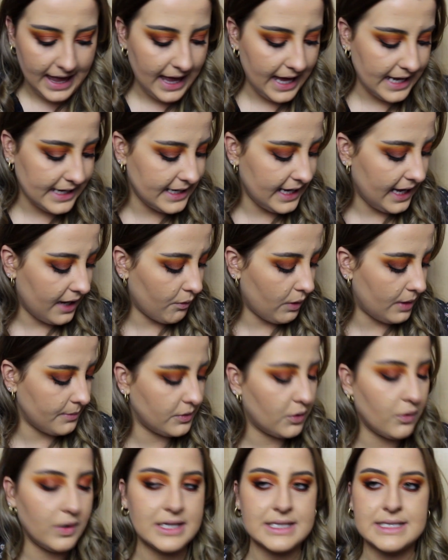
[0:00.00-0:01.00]
And now I'm
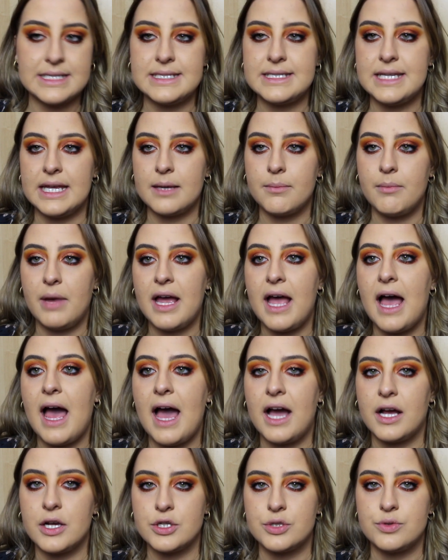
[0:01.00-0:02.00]
going to take my
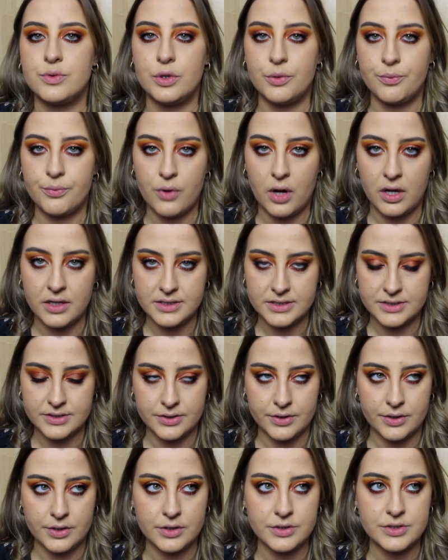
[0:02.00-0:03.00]
actual
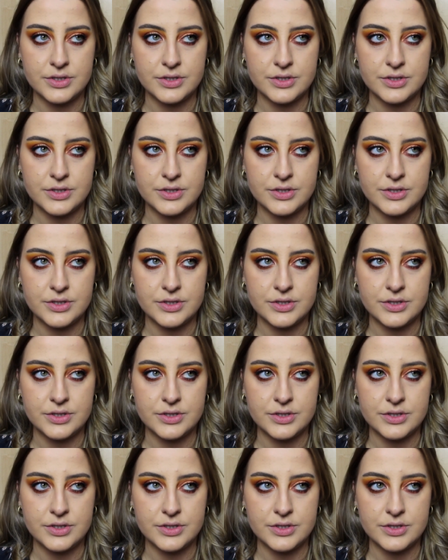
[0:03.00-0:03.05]
bronzer,